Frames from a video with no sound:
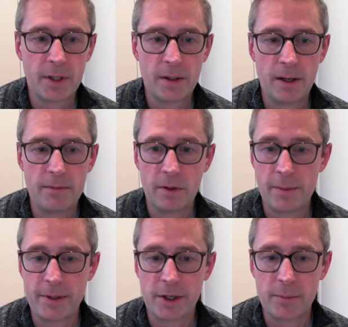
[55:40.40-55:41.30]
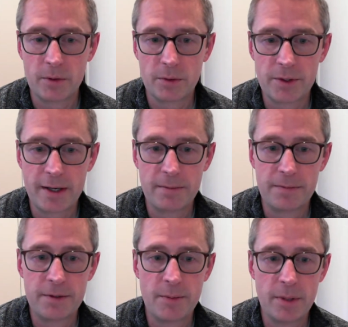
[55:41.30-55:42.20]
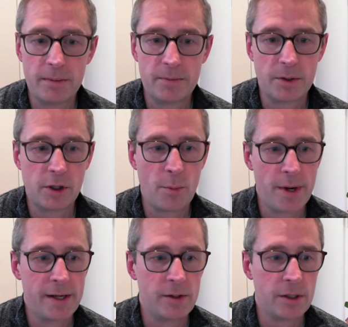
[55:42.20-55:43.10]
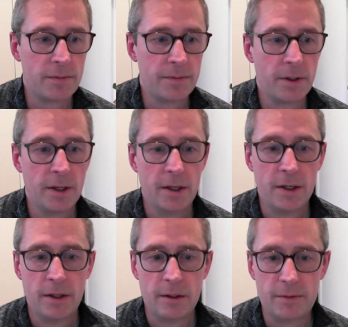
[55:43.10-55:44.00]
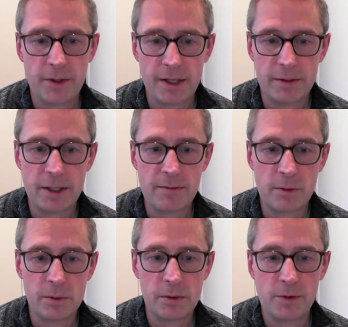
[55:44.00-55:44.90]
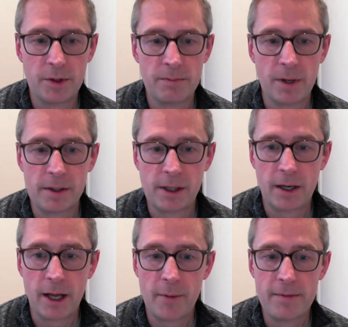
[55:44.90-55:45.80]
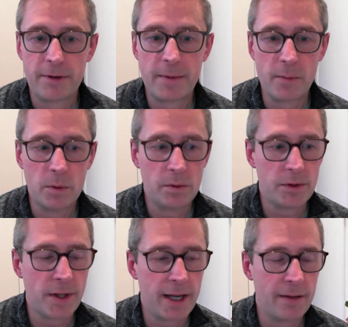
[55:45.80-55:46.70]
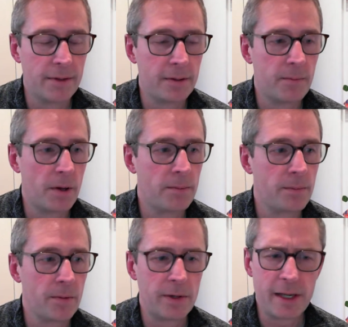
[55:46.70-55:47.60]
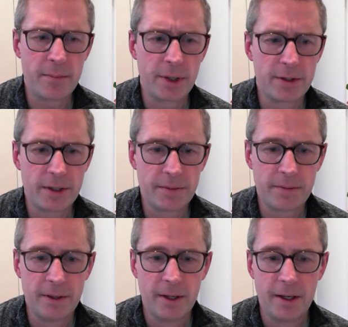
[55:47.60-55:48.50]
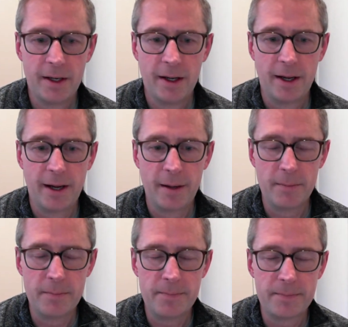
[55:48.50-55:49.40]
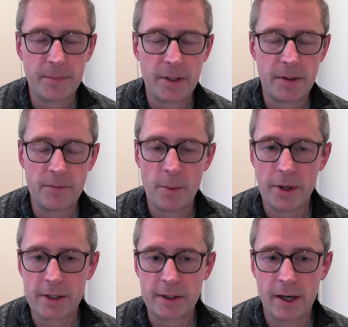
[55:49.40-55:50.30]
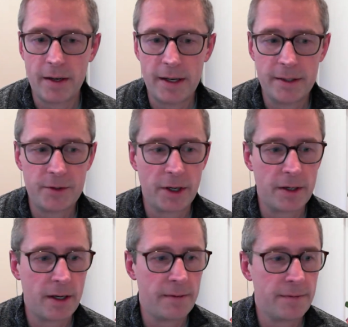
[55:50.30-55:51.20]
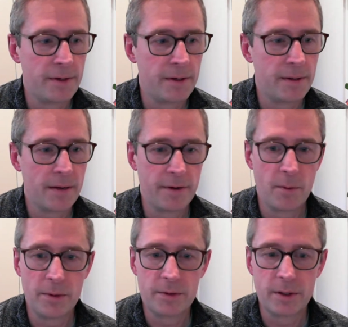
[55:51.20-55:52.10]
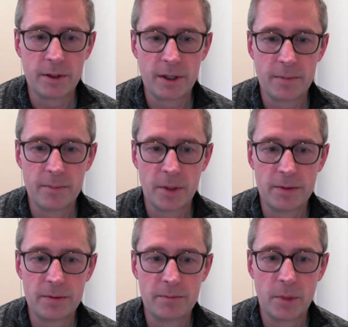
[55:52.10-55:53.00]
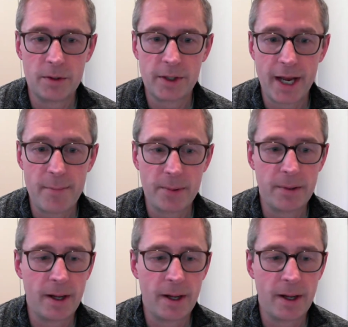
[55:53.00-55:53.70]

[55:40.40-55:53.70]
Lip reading: volumetric modules out of timber, so a combination of CLT floors and kind of lightweight framing walls, and they have a really impressive robotics line there. So if anyone wants to look at Modscape,